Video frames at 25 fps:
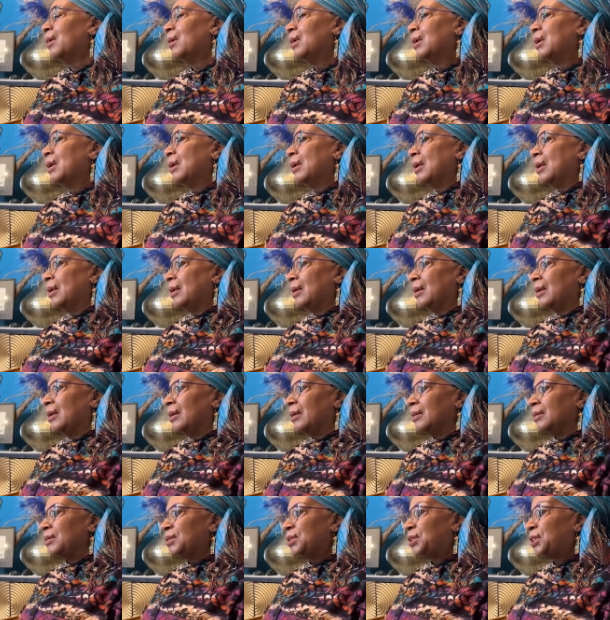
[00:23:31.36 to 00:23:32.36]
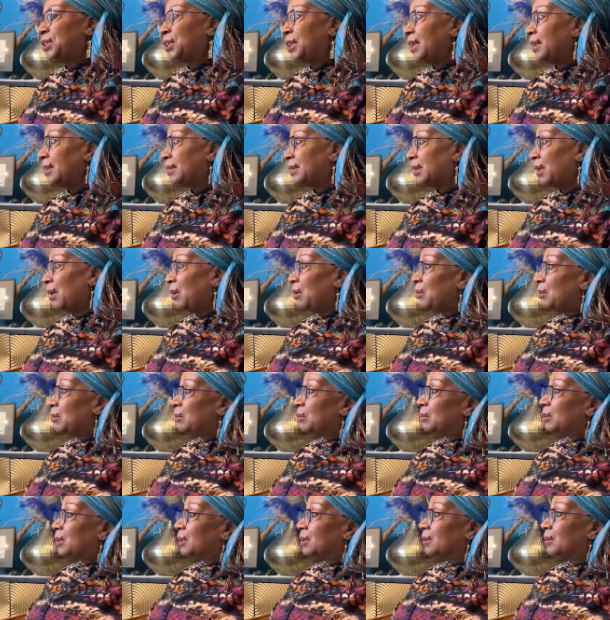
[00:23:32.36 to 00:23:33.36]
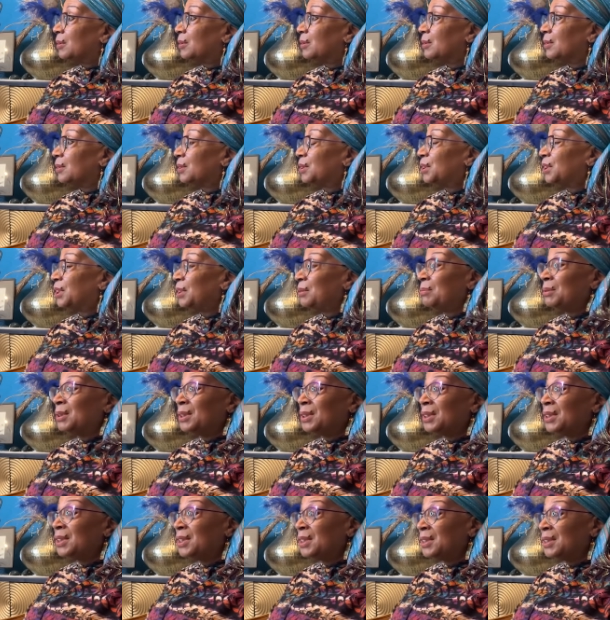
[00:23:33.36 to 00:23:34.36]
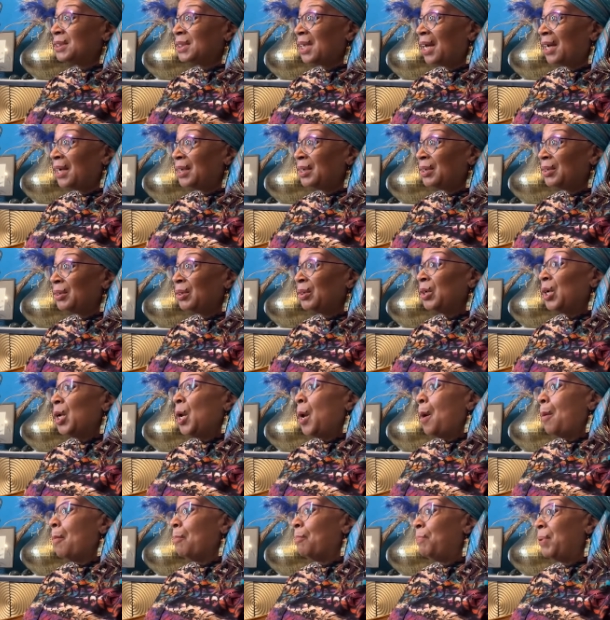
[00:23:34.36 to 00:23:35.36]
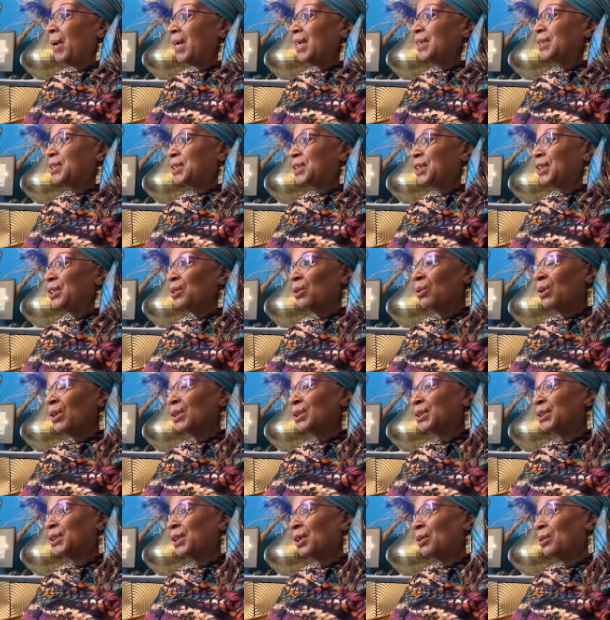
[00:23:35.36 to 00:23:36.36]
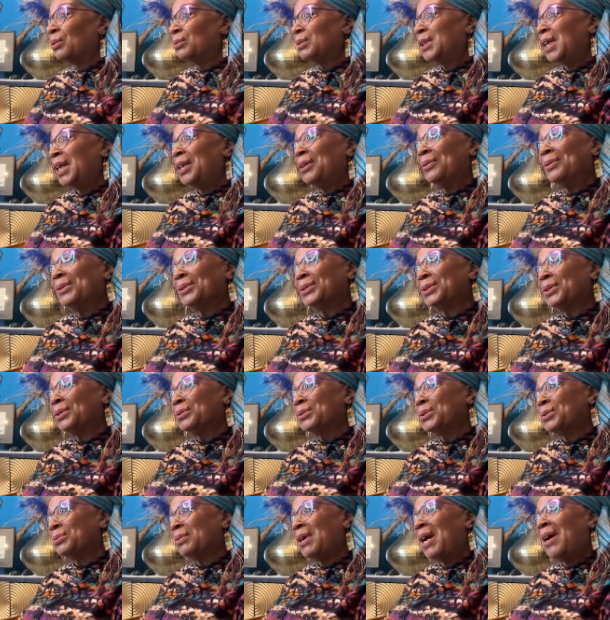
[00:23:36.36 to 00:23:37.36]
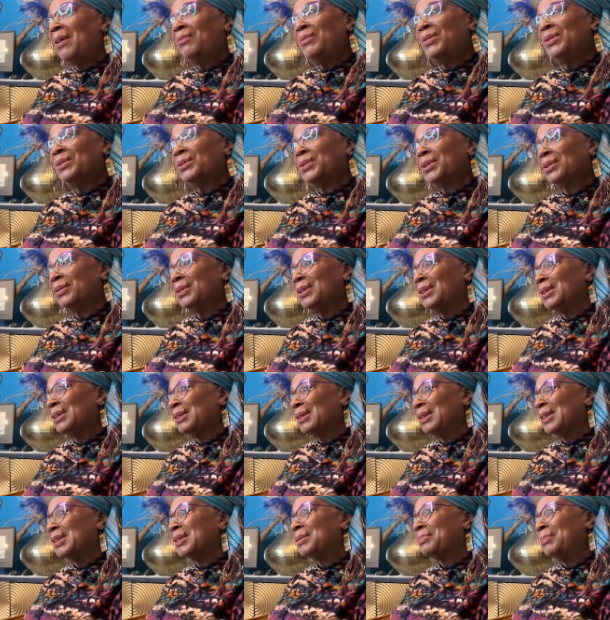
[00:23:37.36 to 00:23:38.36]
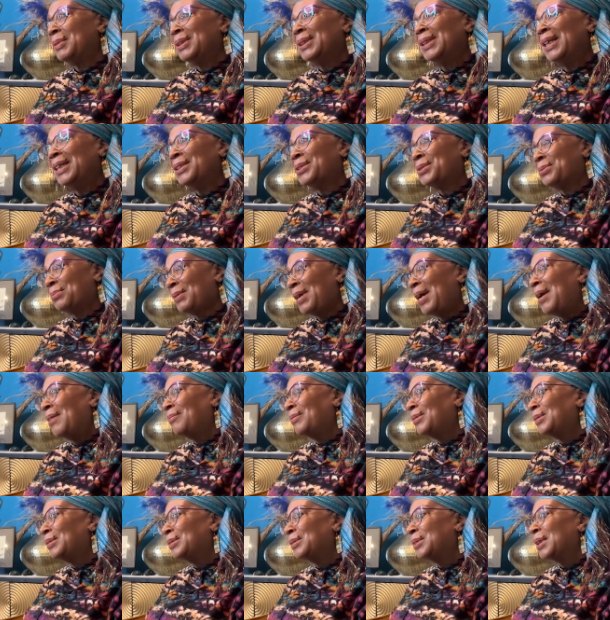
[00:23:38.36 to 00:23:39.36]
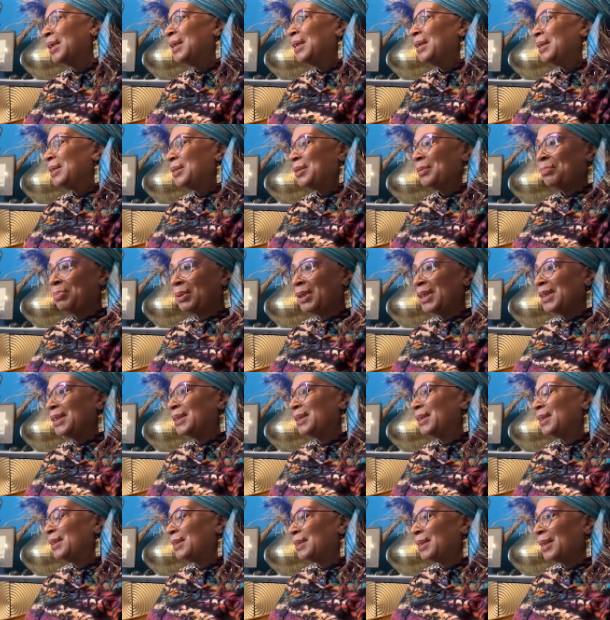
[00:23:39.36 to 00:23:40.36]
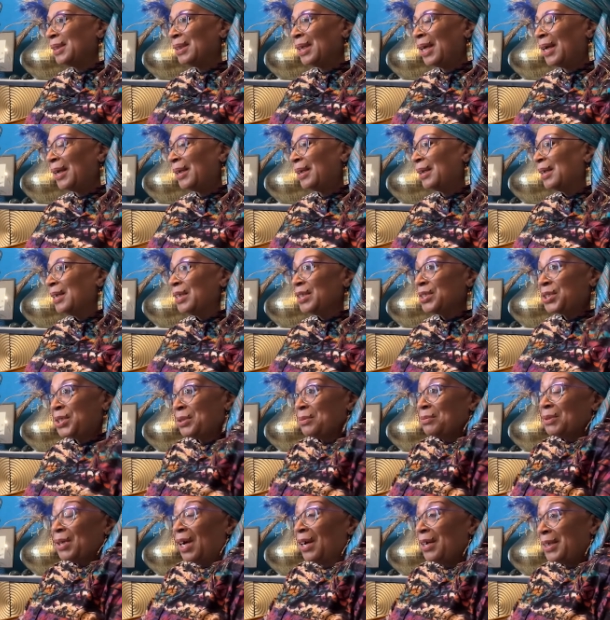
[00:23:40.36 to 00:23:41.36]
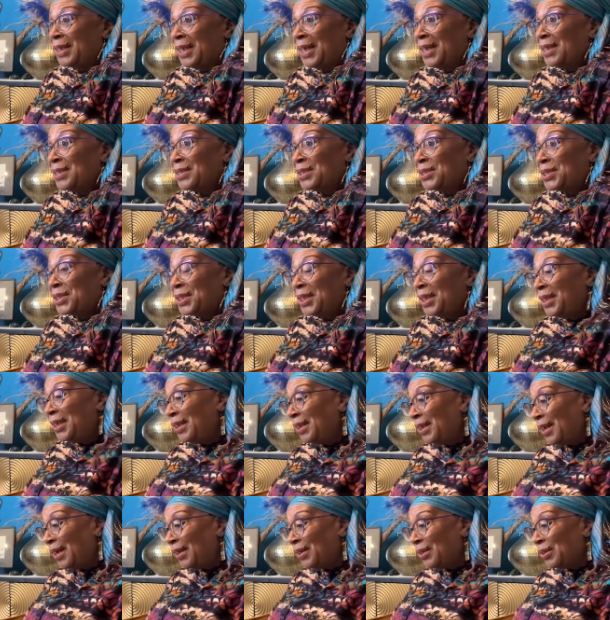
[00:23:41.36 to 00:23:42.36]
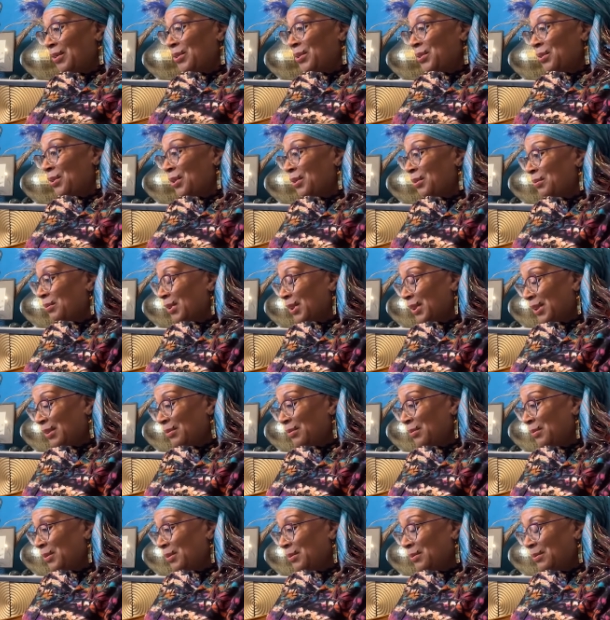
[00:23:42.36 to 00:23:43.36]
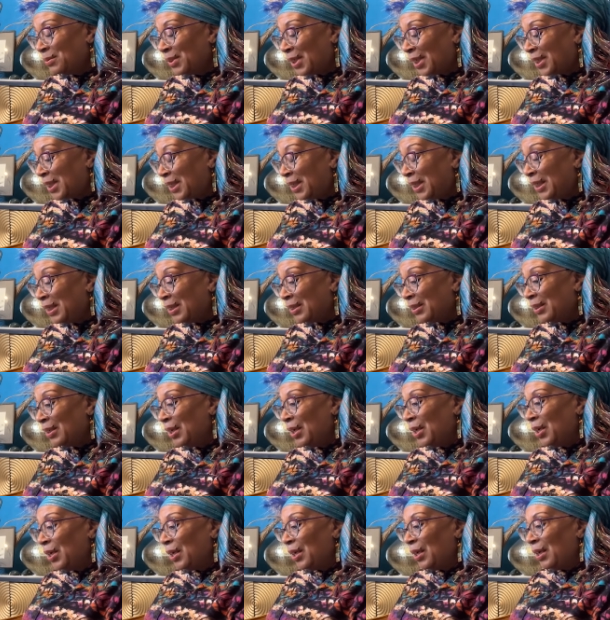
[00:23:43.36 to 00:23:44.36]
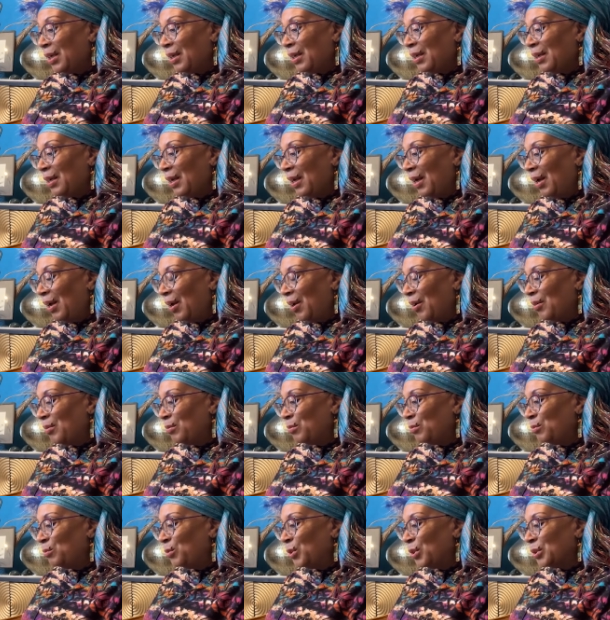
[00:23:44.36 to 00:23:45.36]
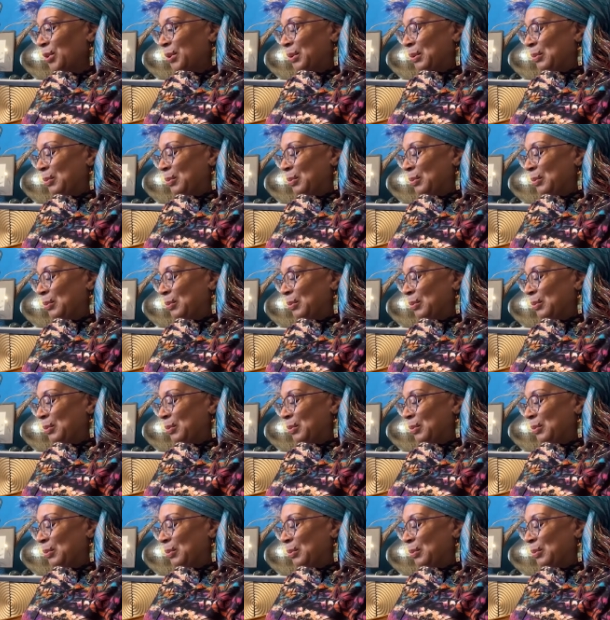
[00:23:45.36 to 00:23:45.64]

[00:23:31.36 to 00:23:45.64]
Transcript: or somebody sold she here sold. Oh, okay. she was a designer. Okay. But she also they also traveled her and right. her husband. They right. traveled to places and like she again she and her daughter Ra Ra Rakia um, was